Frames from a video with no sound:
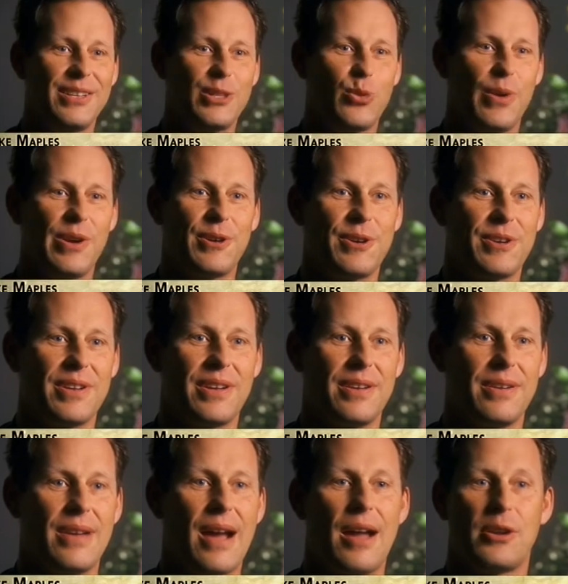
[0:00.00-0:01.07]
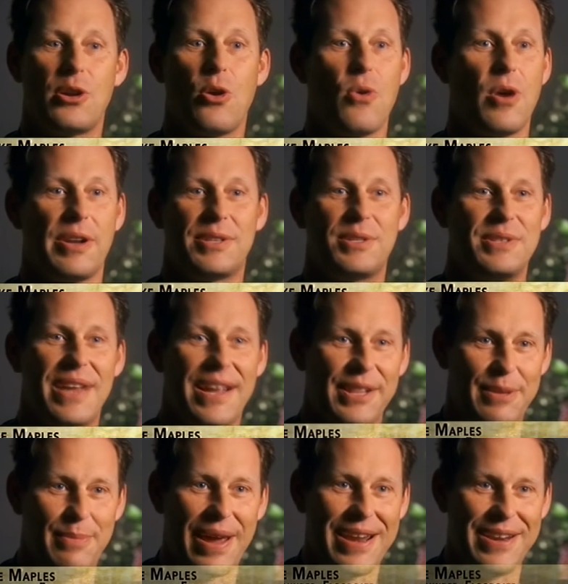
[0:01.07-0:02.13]
Twitter to not go on its
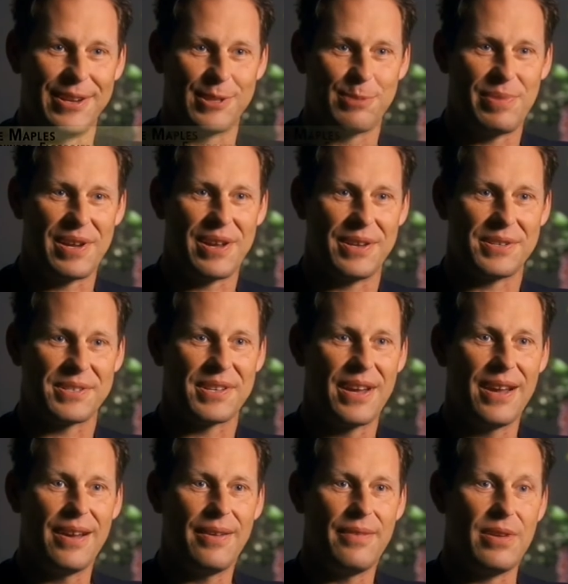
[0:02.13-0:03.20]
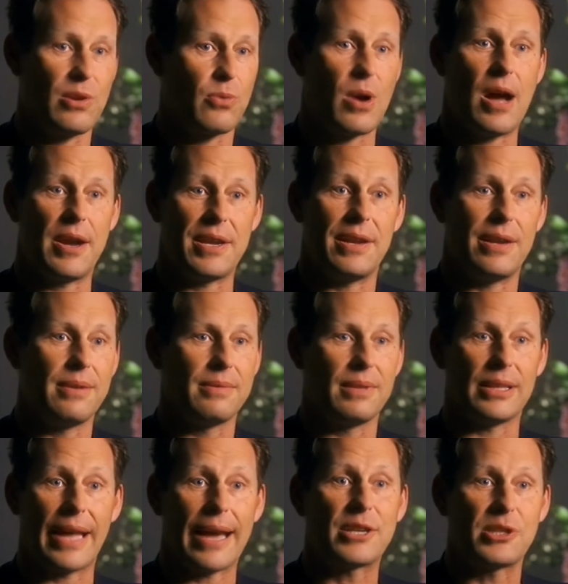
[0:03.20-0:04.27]
daily maintenance because the Iranian
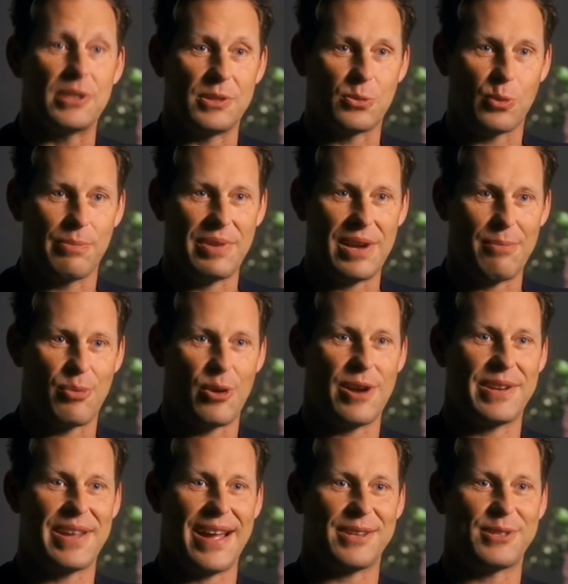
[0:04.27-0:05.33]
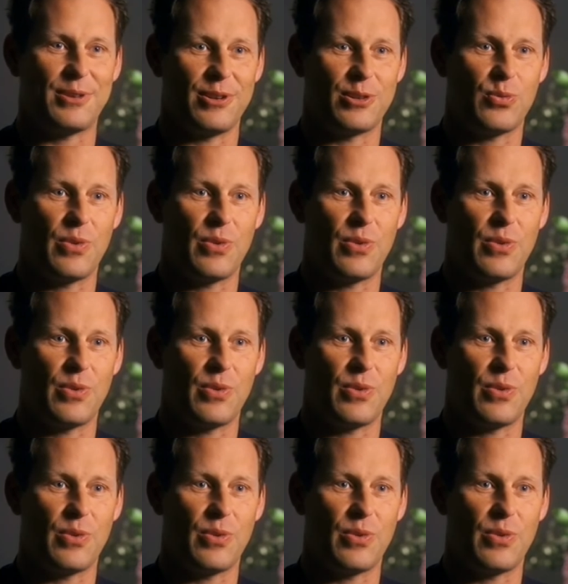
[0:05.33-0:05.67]
elections were being broadcast on